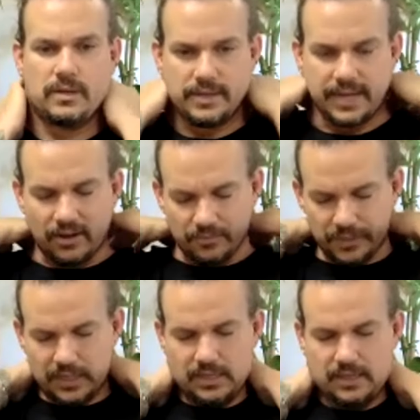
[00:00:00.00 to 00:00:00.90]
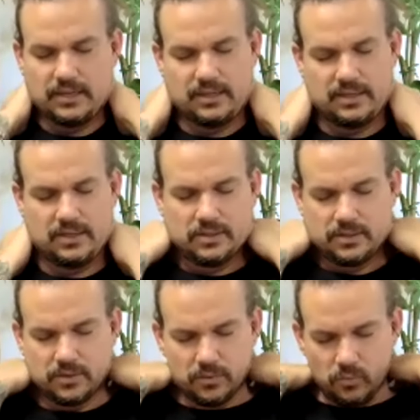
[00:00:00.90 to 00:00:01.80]
Now,
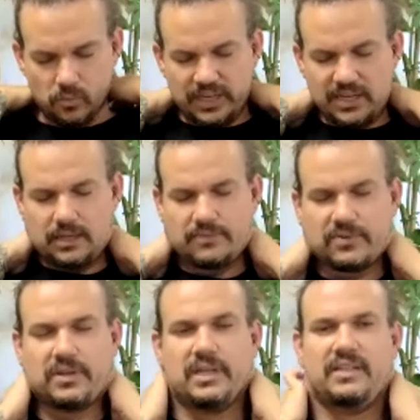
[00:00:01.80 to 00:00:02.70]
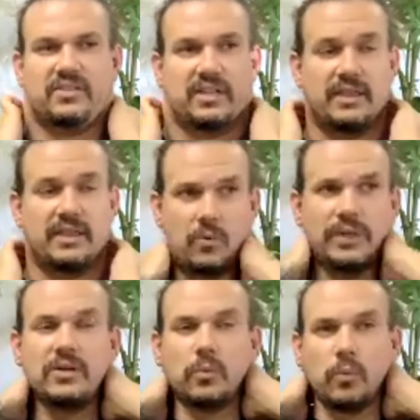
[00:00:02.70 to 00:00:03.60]
we covered this, I think,
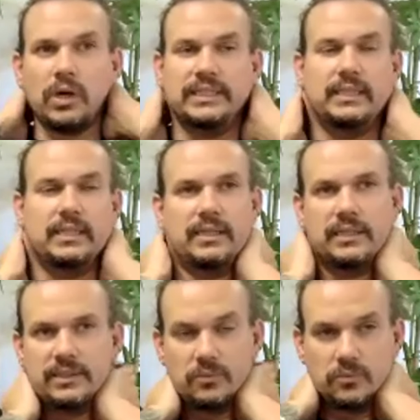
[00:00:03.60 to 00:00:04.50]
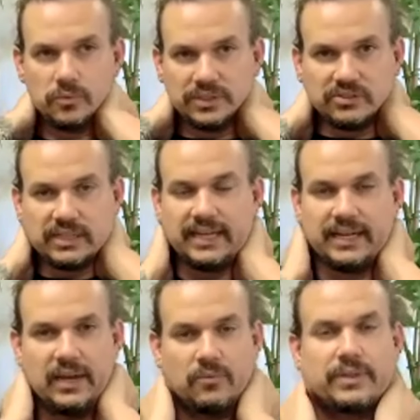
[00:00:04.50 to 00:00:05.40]
week 1 in Reset
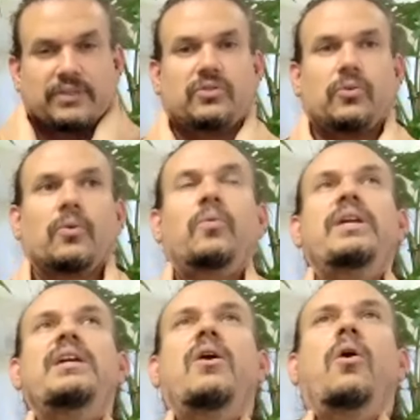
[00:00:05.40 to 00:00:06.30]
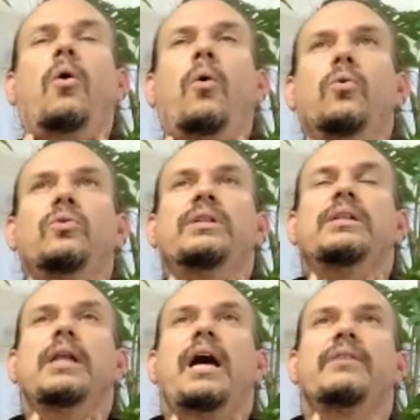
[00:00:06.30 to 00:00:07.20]
and Restore. We hold a
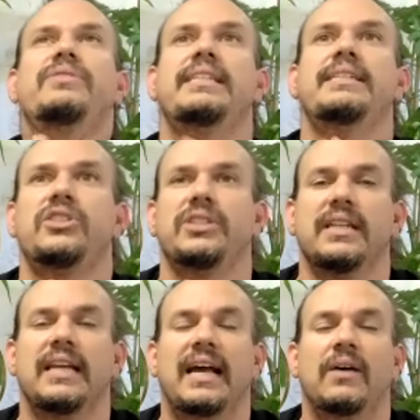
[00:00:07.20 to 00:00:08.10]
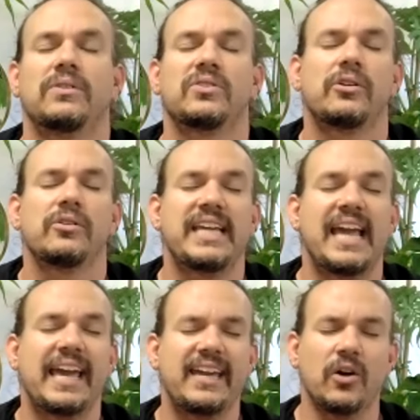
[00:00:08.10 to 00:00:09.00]
lot of tension at what's called the
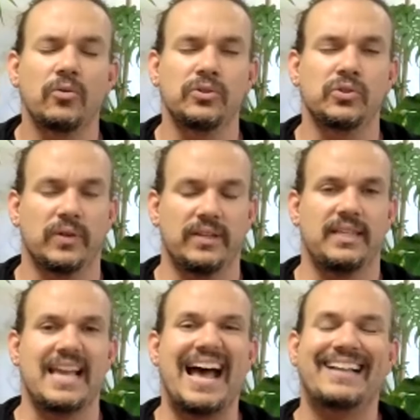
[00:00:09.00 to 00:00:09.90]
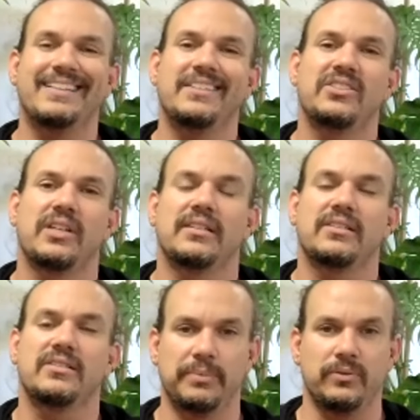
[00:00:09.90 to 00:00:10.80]
AO joint, the atlas
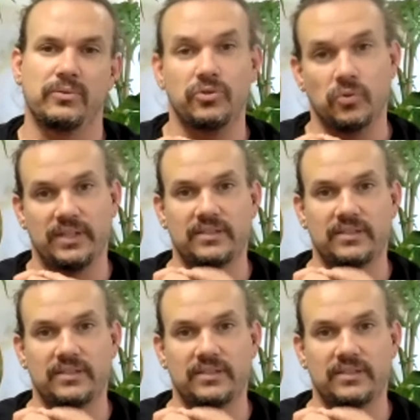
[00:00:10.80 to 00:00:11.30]
occipital joint.